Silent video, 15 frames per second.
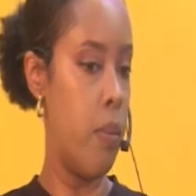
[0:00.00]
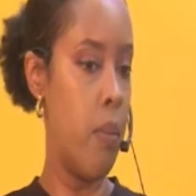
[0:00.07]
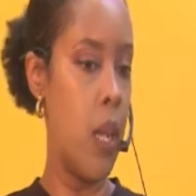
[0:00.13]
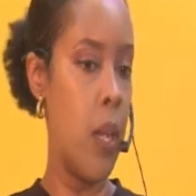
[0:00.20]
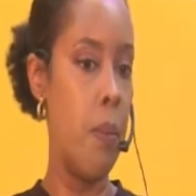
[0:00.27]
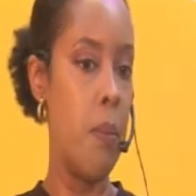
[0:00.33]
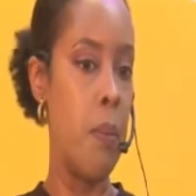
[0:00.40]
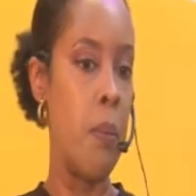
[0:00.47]
But
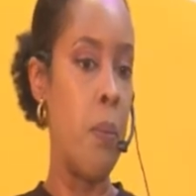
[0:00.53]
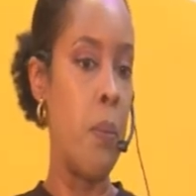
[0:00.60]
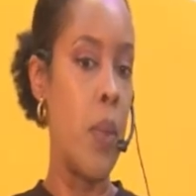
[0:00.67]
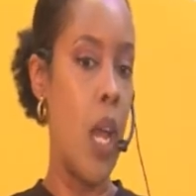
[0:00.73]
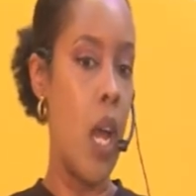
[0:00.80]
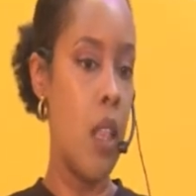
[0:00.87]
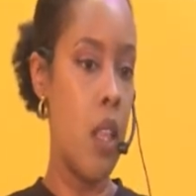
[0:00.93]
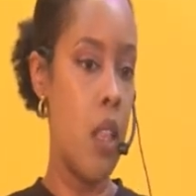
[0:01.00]

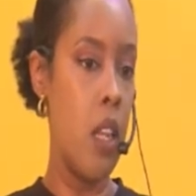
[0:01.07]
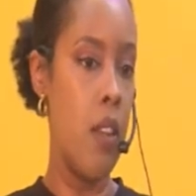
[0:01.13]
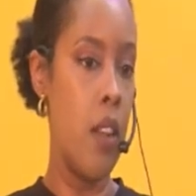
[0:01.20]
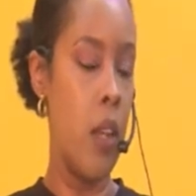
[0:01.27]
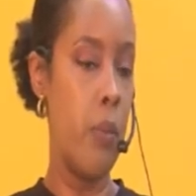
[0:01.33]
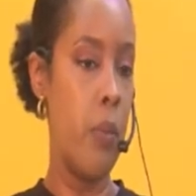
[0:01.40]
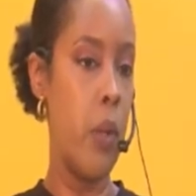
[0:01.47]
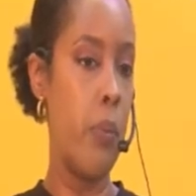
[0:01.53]
other than
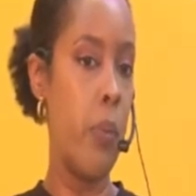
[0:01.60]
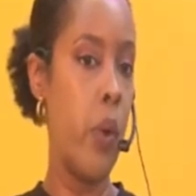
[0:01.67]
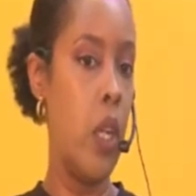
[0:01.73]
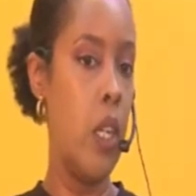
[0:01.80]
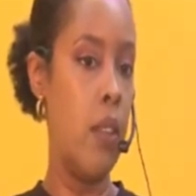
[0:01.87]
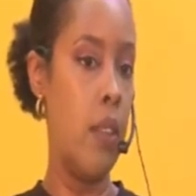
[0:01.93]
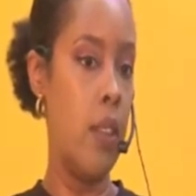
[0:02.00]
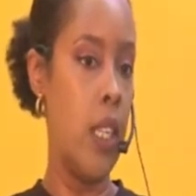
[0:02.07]
deliberate
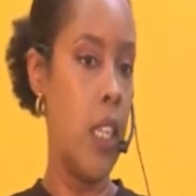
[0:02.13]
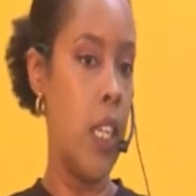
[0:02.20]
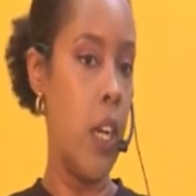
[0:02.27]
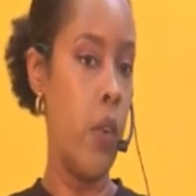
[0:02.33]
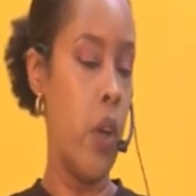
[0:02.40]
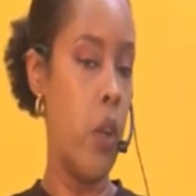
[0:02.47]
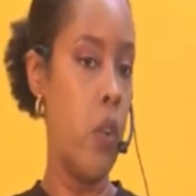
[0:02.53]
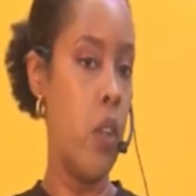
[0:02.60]
policy
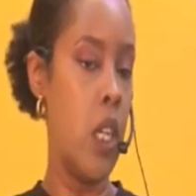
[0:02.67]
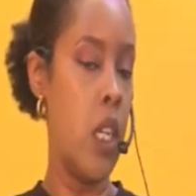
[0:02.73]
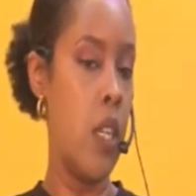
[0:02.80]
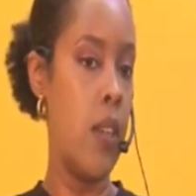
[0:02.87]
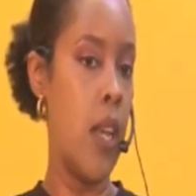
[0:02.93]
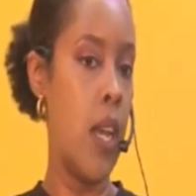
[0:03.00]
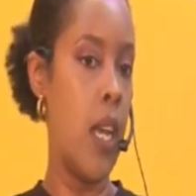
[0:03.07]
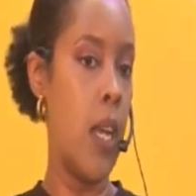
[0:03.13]
around it,